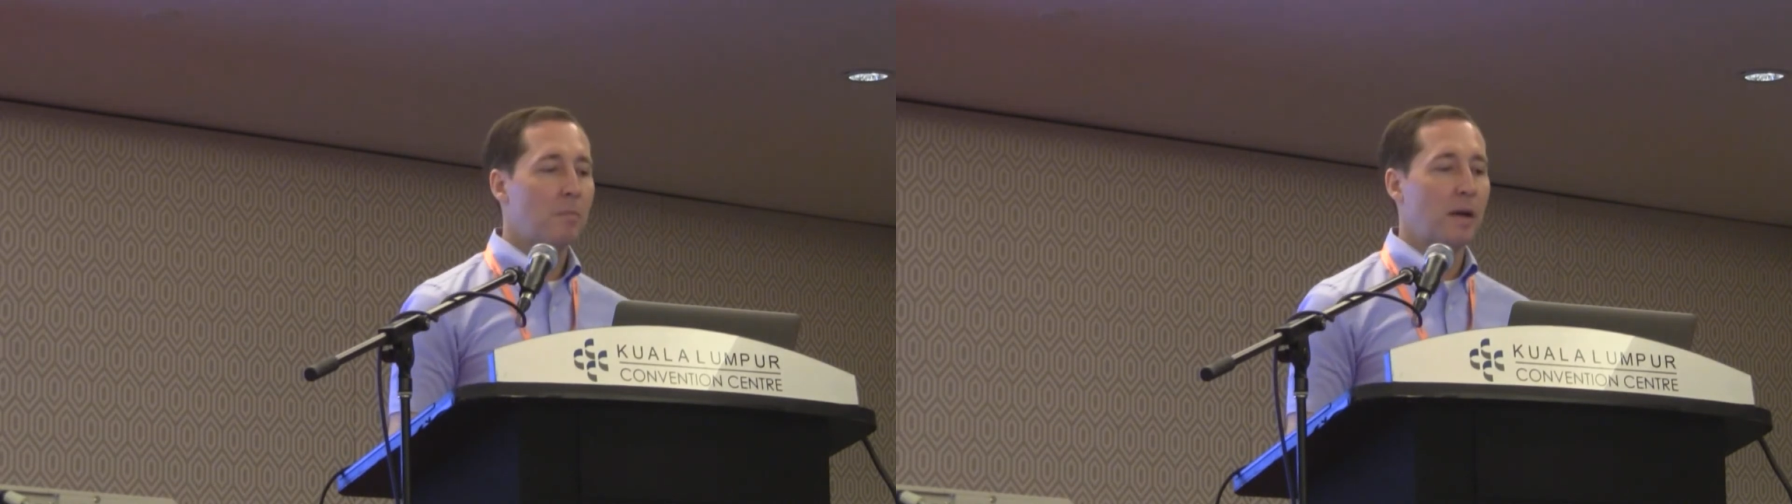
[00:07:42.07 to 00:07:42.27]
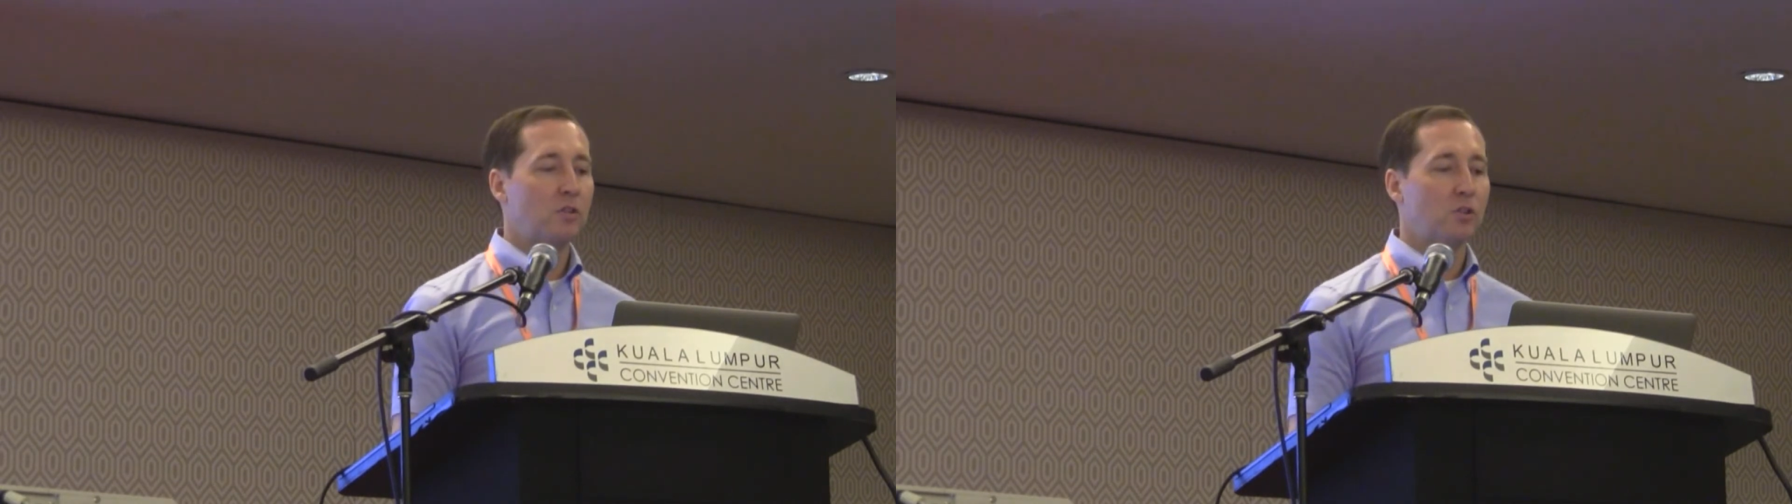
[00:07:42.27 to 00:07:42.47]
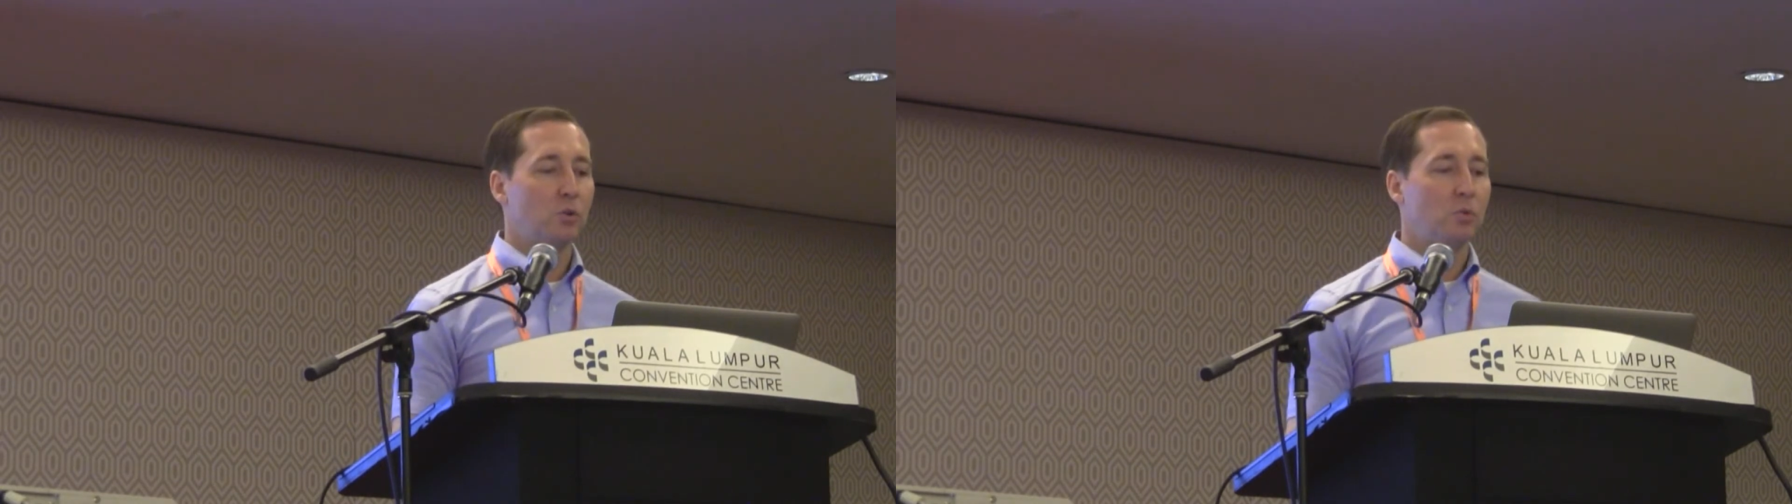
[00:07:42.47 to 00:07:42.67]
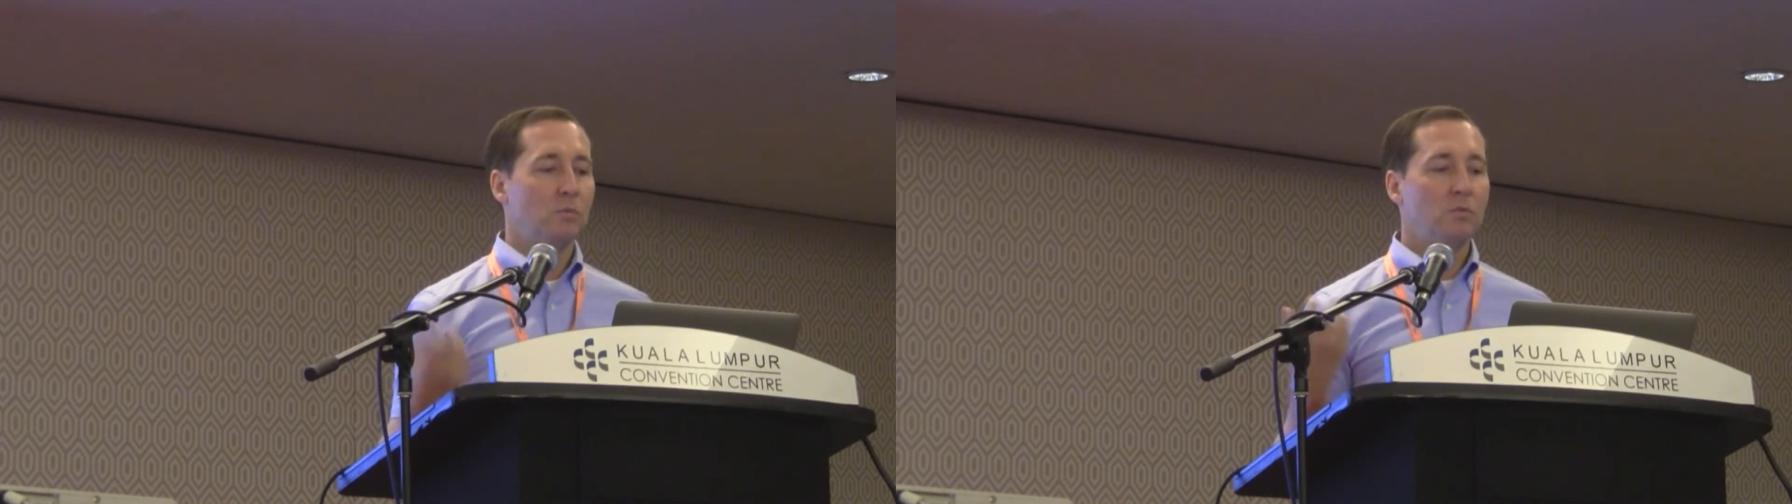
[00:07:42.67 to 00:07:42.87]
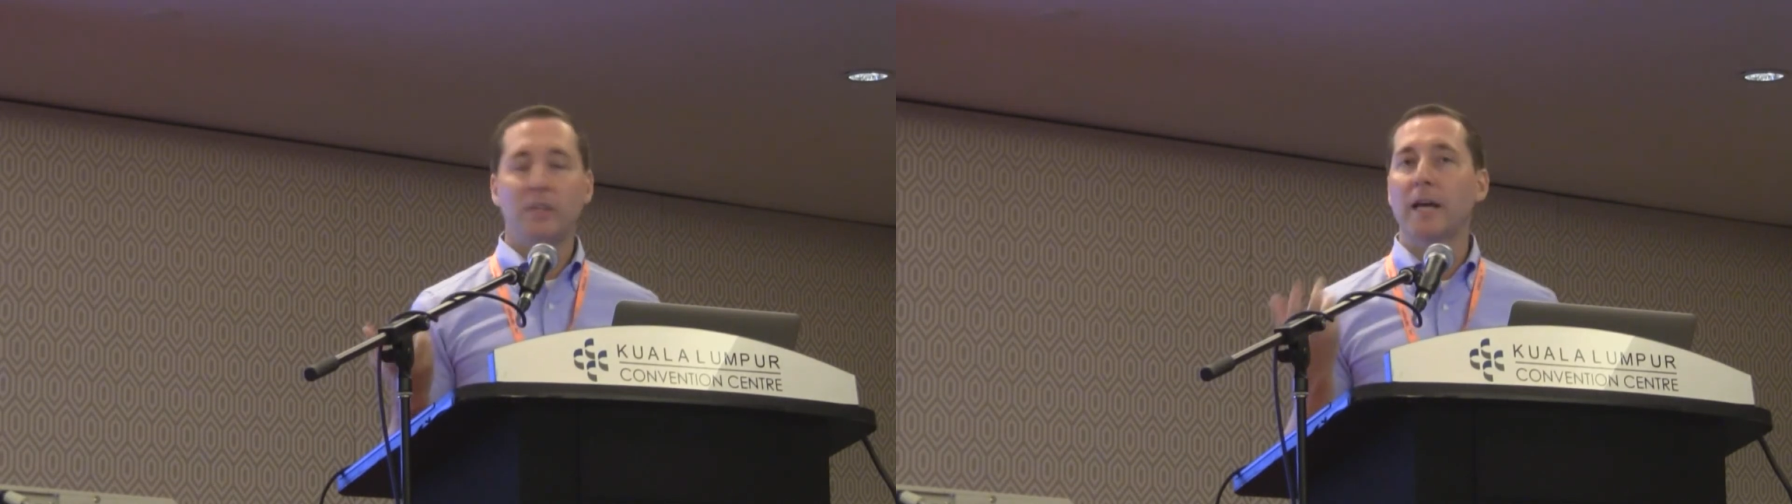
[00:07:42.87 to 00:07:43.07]
but to
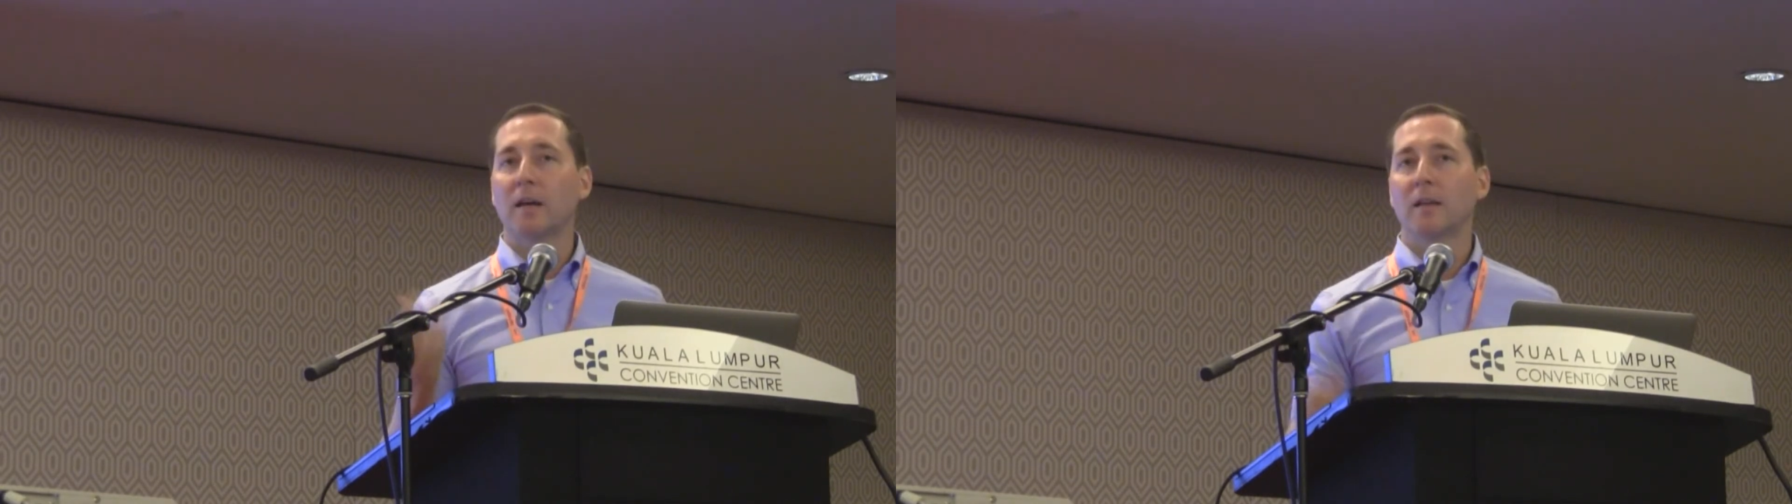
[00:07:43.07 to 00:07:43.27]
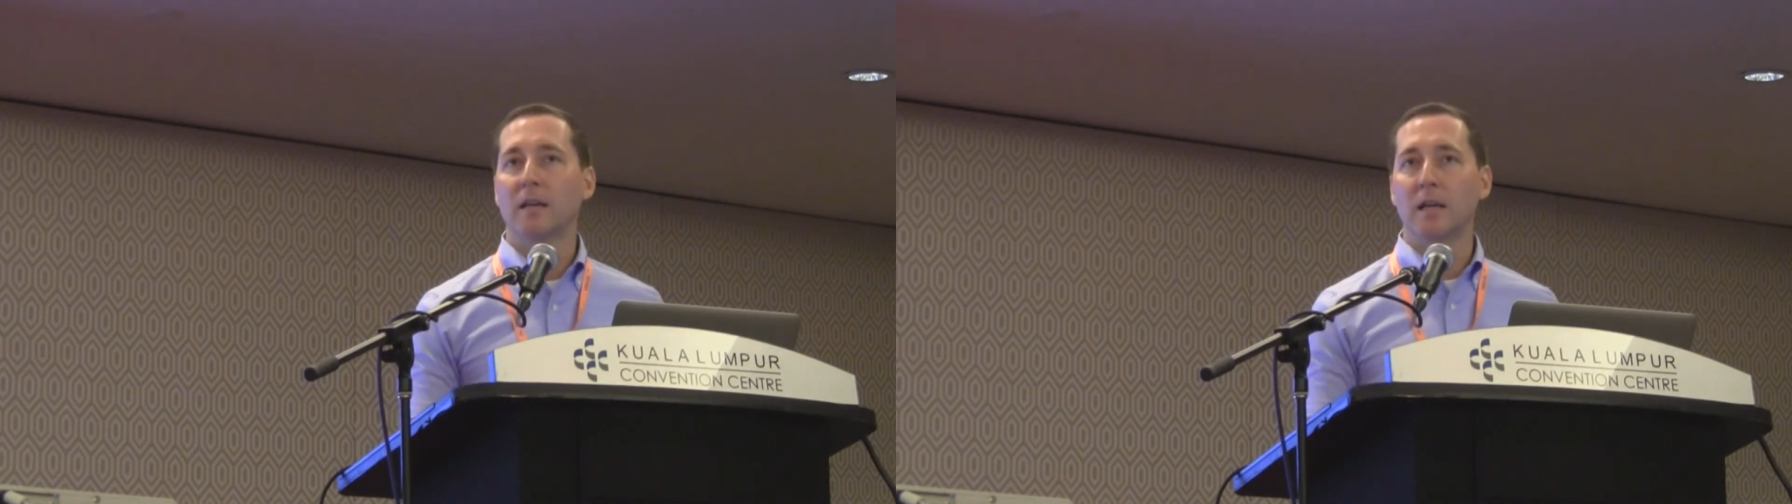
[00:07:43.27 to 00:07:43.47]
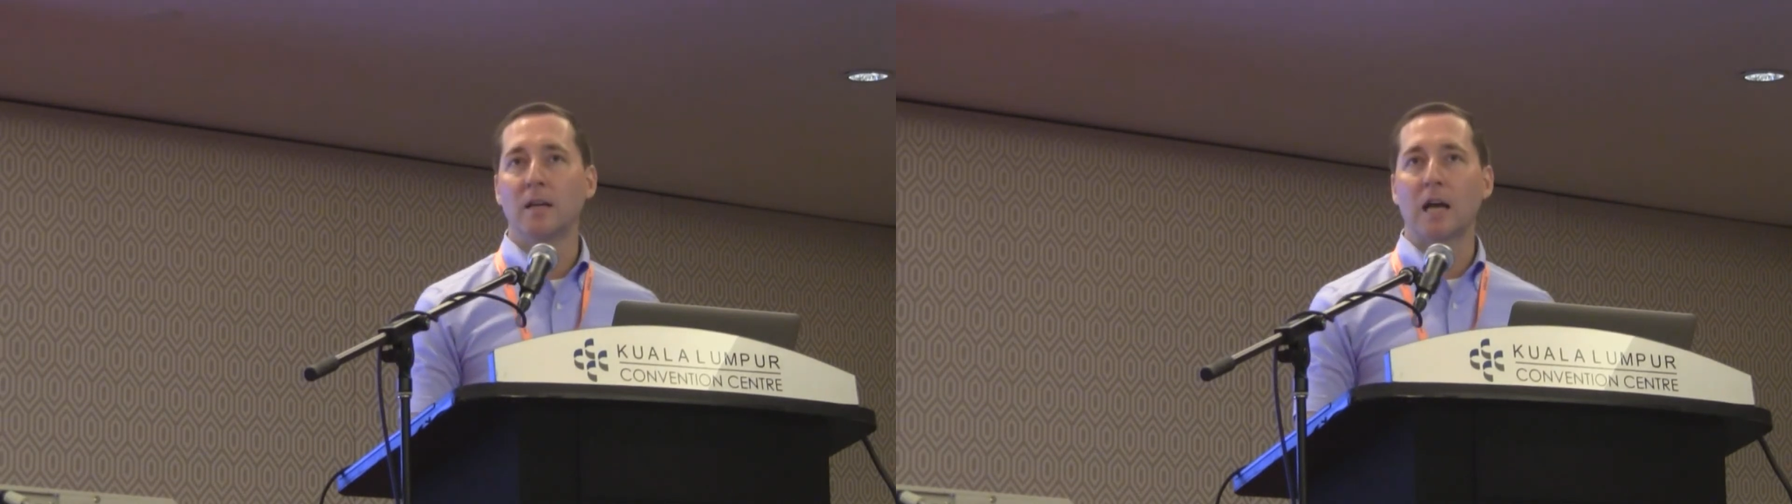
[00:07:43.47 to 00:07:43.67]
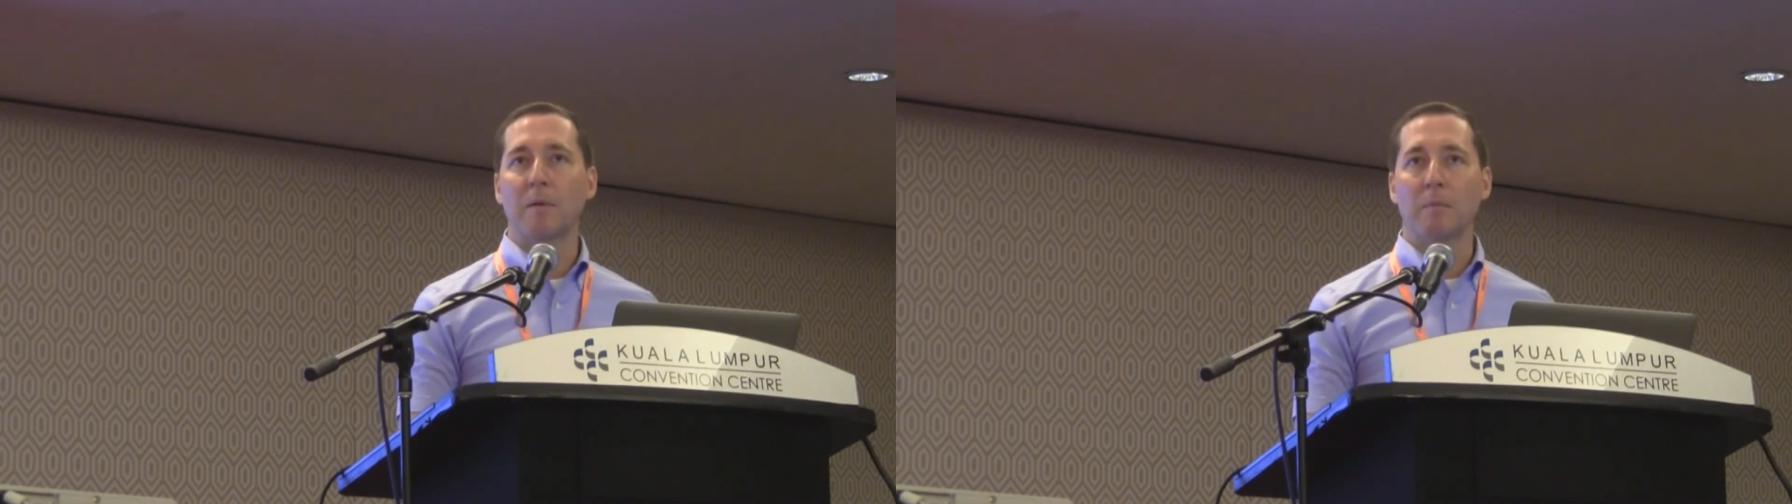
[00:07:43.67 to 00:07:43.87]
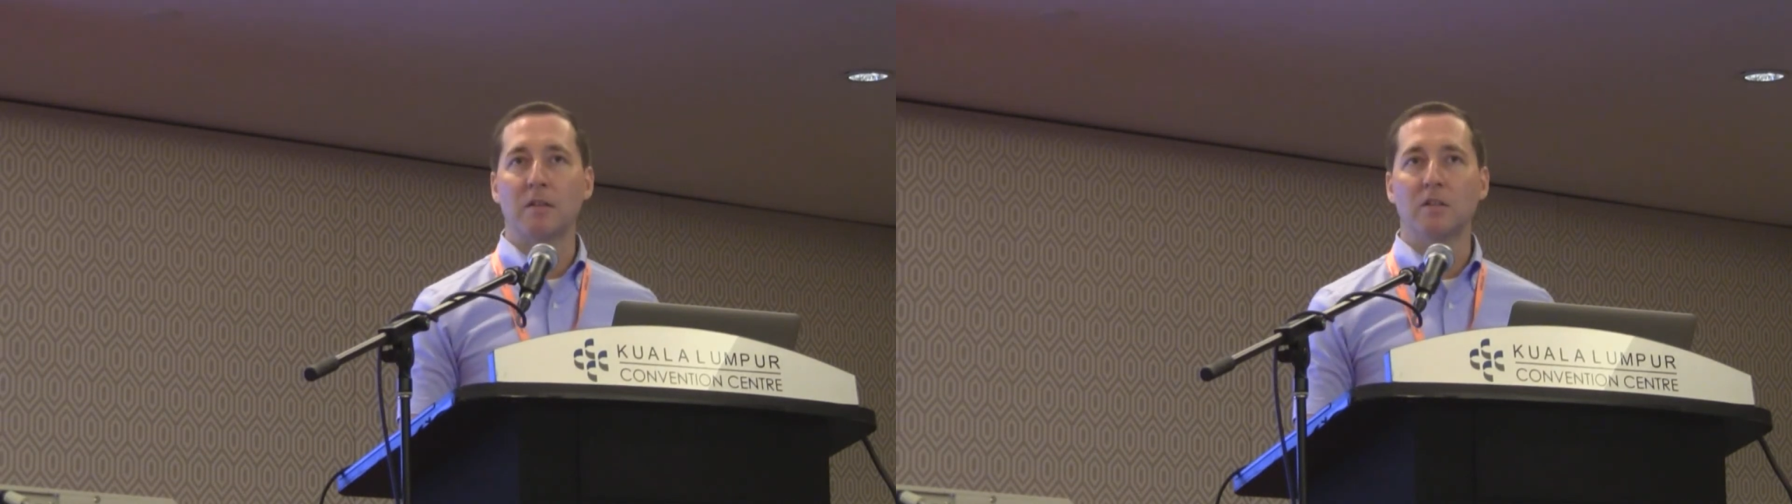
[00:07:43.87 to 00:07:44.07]
check the
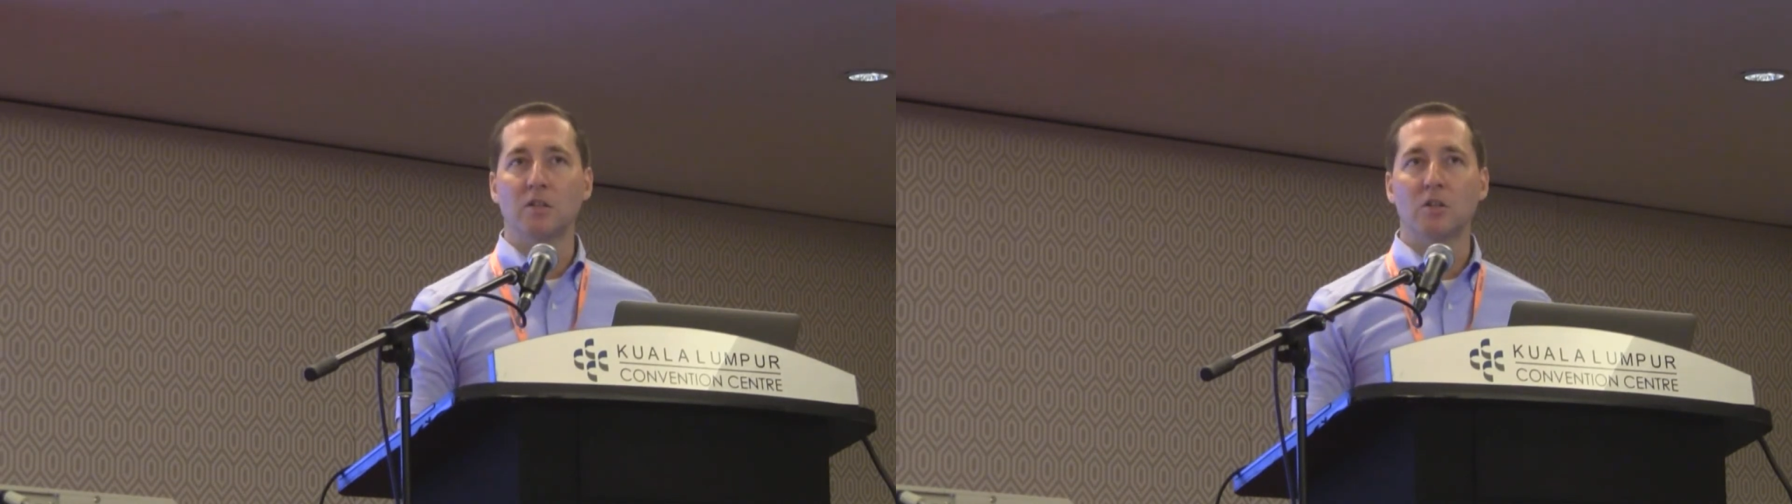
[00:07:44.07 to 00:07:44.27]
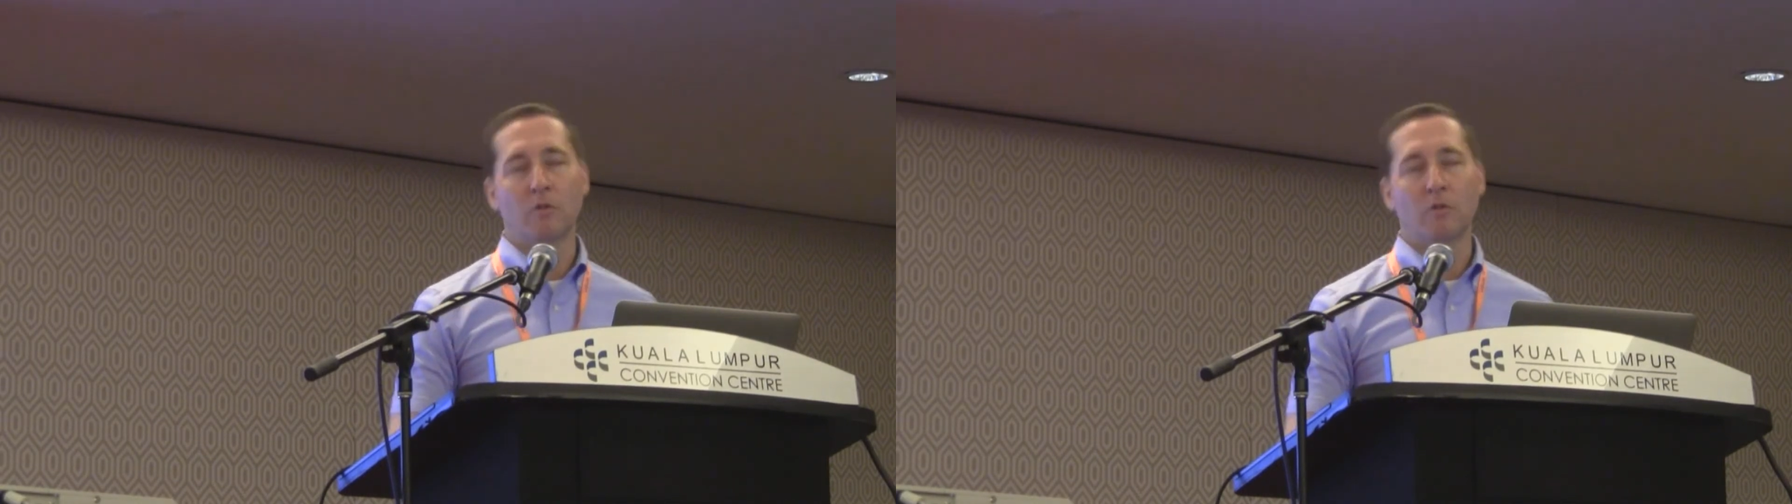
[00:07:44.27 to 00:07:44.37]
incoming message.